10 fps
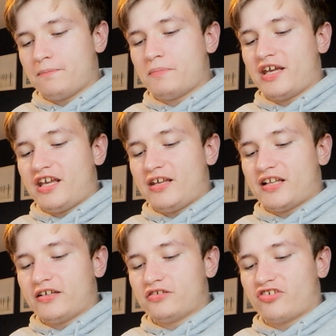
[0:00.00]
me,
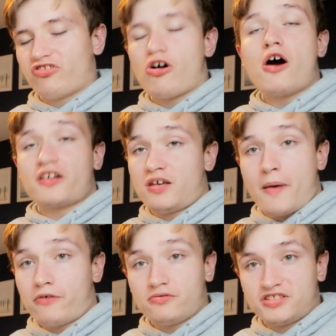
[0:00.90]
like, just talking
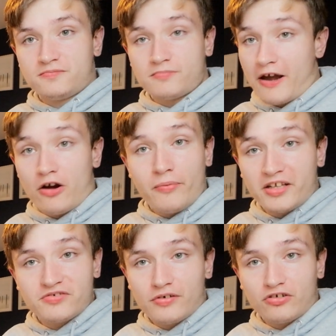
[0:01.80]
about how I
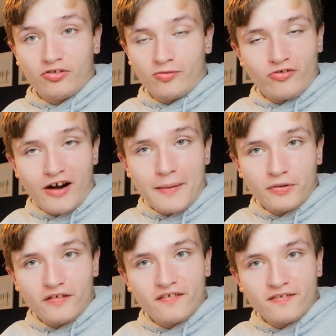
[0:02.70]
reach three hundred
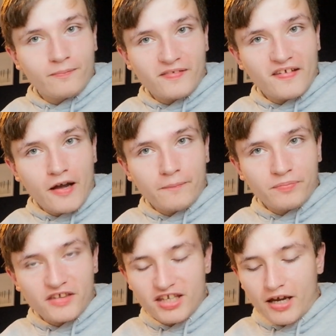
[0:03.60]
subscribers. So,
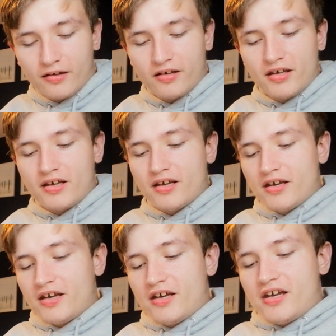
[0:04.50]
yeah.
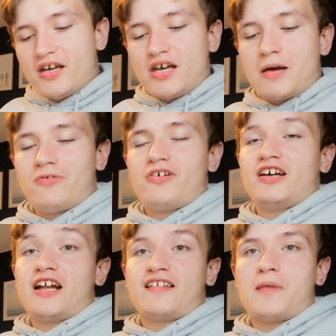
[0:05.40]

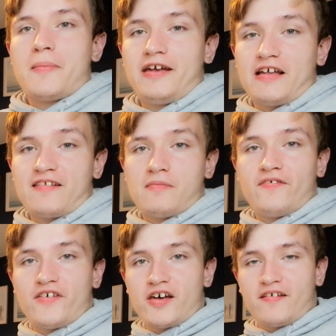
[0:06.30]
Anyway, that's my main, that's my
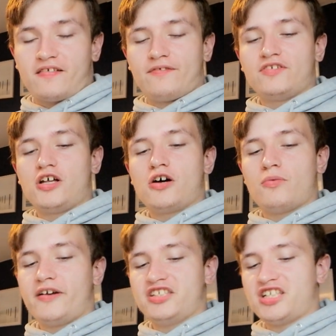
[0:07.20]
first vlog,
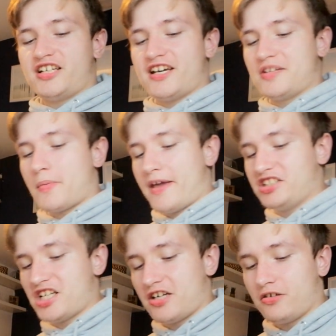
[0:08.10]
which I did on my main
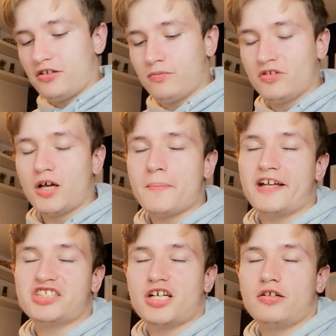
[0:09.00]
channel. Not
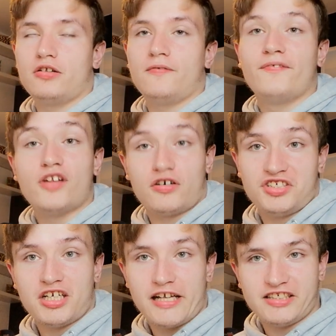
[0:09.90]
main channel, vlog
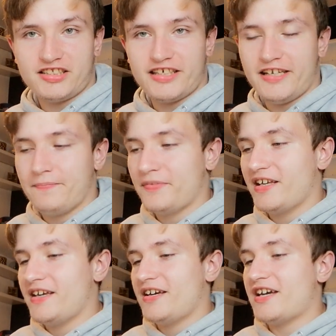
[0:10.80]
channel, actually.
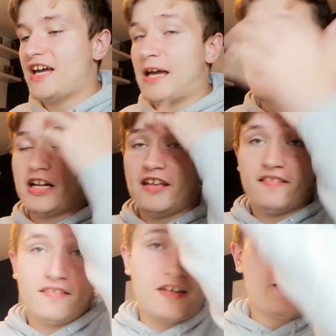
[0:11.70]
Um, and
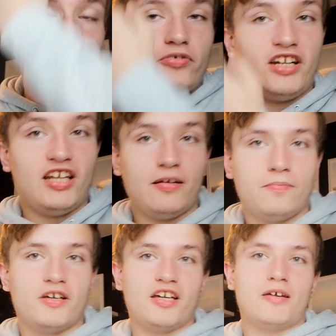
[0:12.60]
it's um, pretty
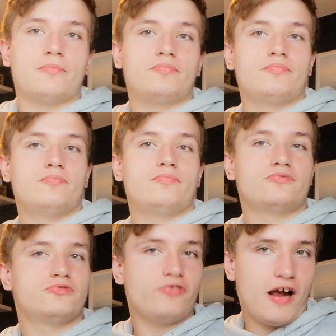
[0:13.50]
um,
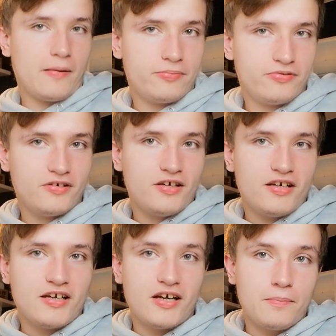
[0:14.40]
crap.
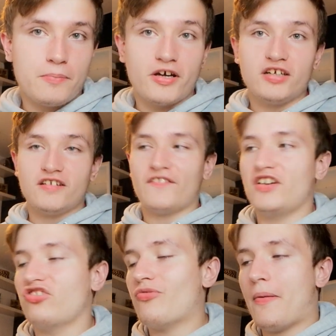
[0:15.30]
Um, but I
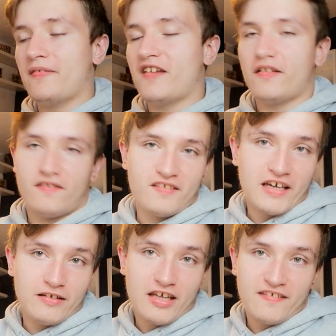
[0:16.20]
think it just represents
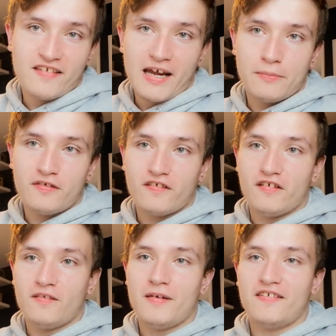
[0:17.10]
like the excitement, because I
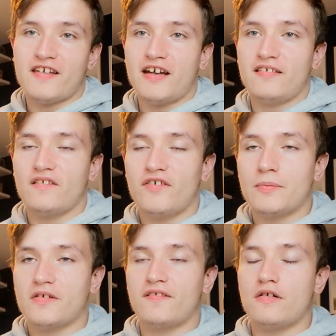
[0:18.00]
used to be excited to
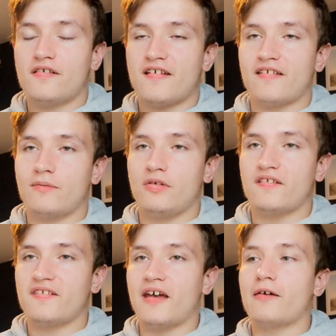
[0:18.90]
film those vlogs as well.
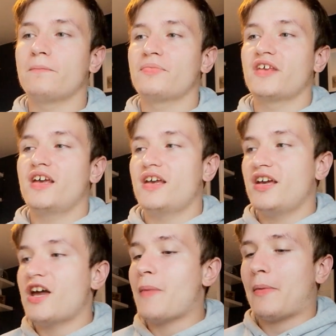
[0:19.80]
So I
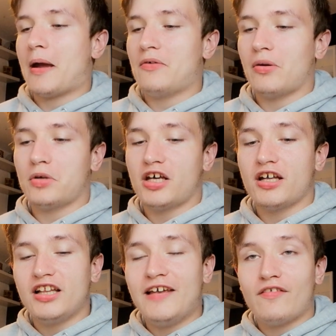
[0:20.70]
mean, I'm, I'm
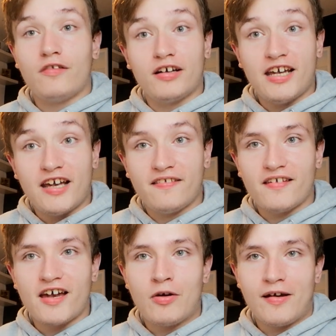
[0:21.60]
gonna leave this vlog here.
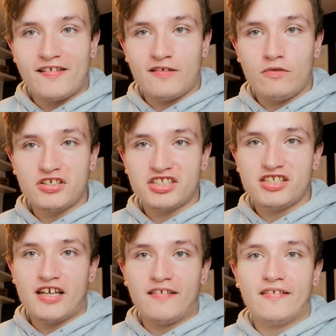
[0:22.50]
So I hope you're watching
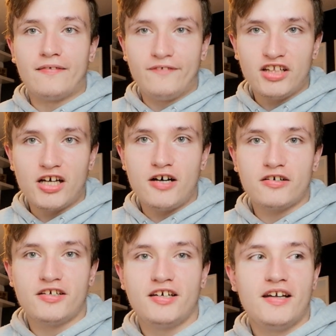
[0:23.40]
this vlog.